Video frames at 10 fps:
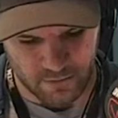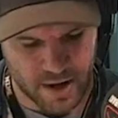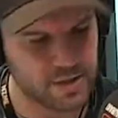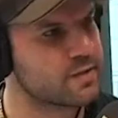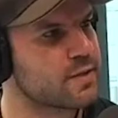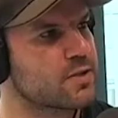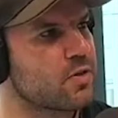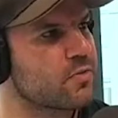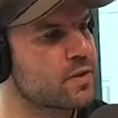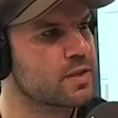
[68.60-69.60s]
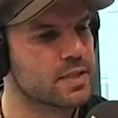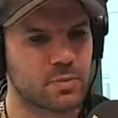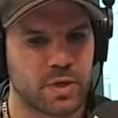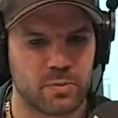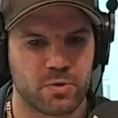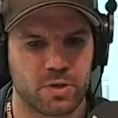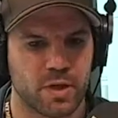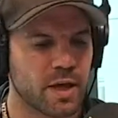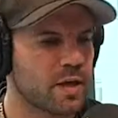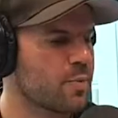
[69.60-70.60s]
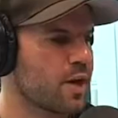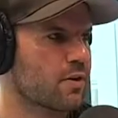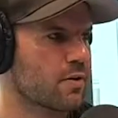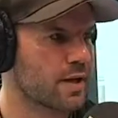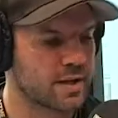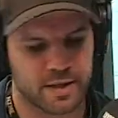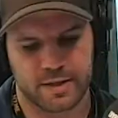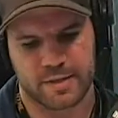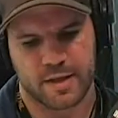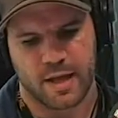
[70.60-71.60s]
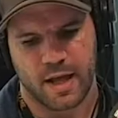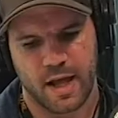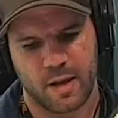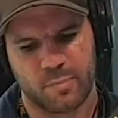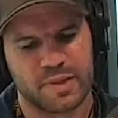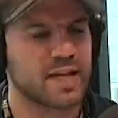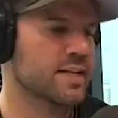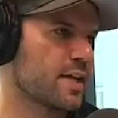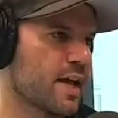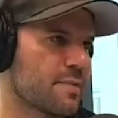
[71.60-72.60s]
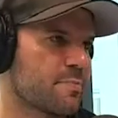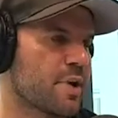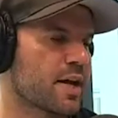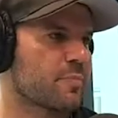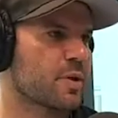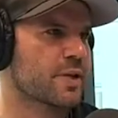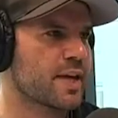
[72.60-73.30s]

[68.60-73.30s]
rounding things off in the swear word power rankings, and but we